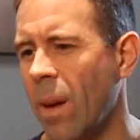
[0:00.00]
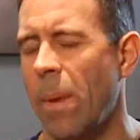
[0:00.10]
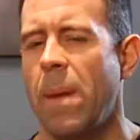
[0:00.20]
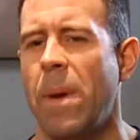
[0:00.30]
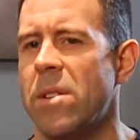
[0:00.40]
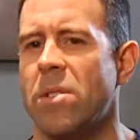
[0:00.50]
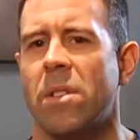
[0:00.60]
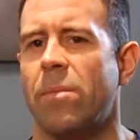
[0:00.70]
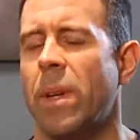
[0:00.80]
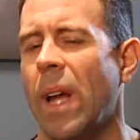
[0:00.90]
Many patients
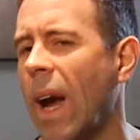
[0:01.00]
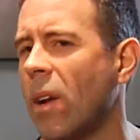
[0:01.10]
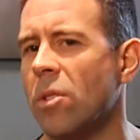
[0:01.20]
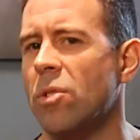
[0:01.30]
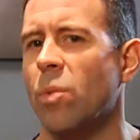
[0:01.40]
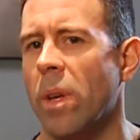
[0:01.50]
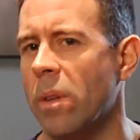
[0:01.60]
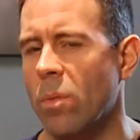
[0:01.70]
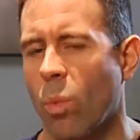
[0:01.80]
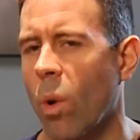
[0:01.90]
have been diagnosed
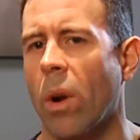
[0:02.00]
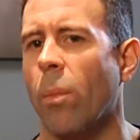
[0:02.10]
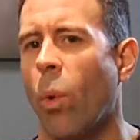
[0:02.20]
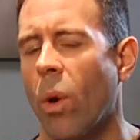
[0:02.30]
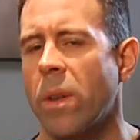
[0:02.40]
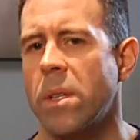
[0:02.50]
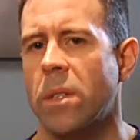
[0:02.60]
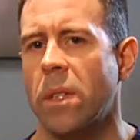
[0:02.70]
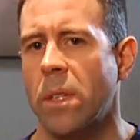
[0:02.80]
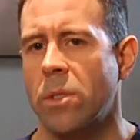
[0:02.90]
with one or more of these
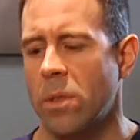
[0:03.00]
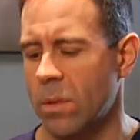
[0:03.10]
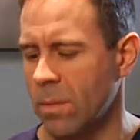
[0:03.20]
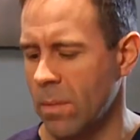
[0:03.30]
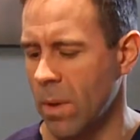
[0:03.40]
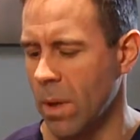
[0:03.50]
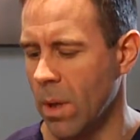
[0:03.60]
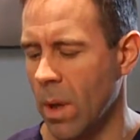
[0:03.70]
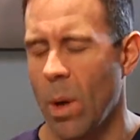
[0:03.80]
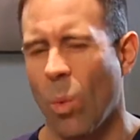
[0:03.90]
conditions.
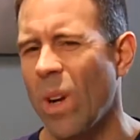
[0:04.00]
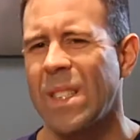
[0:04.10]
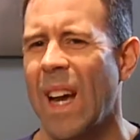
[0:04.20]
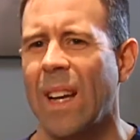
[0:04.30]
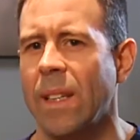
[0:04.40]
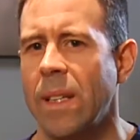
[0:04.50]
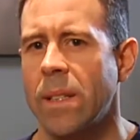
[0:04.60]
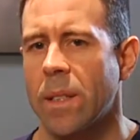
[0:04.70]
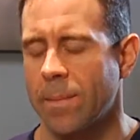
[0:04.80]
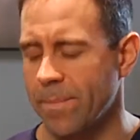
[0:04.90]
What exactly
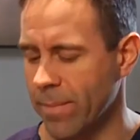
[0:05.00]
is it?